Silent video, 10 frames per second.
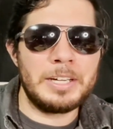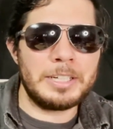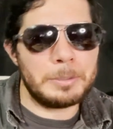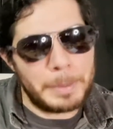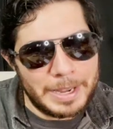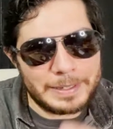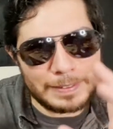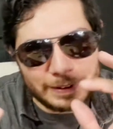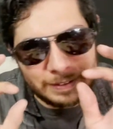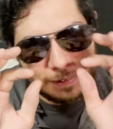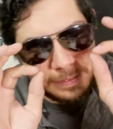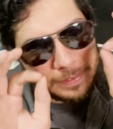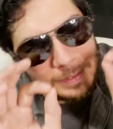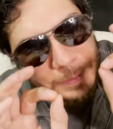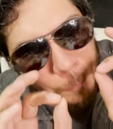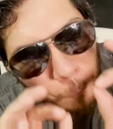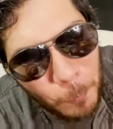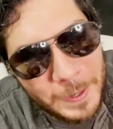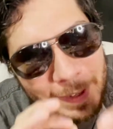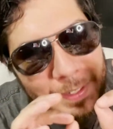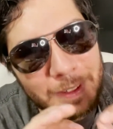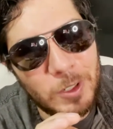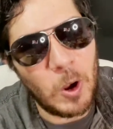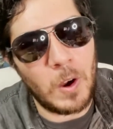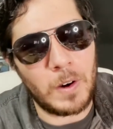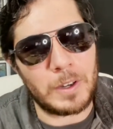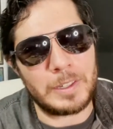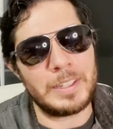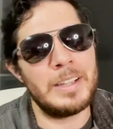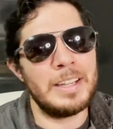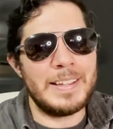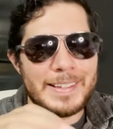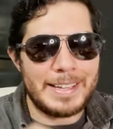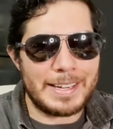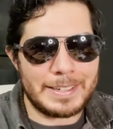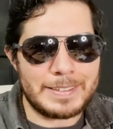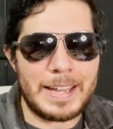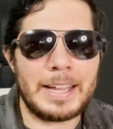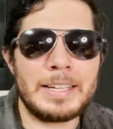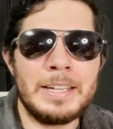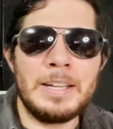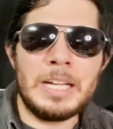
you're banning one card in a deck.